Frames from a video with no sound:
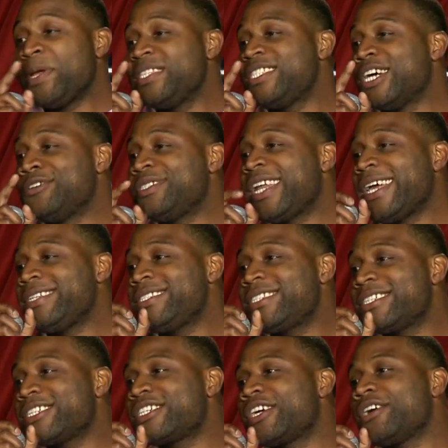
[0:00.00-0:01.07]
been donating
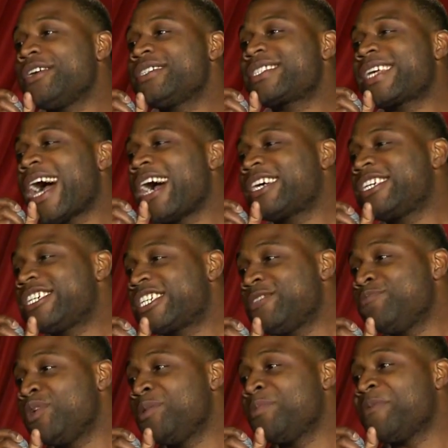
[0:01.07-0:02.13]
to the Girl Scout cookie
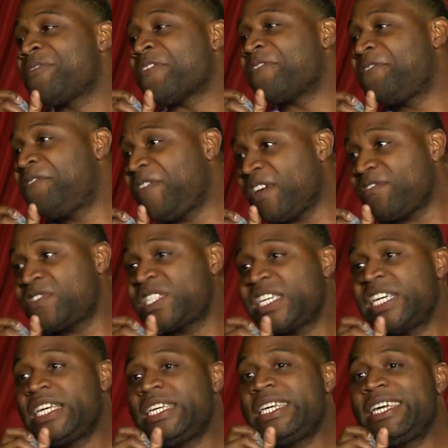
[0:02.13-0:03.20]
movement for
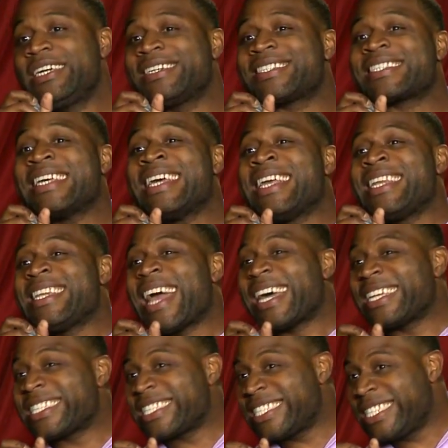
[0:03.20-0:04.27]
15 years.
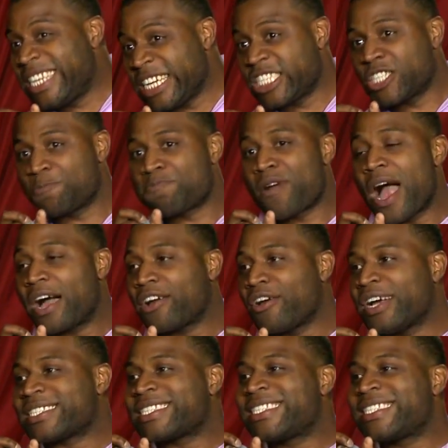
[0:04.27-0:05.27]
Not a stitch of progress.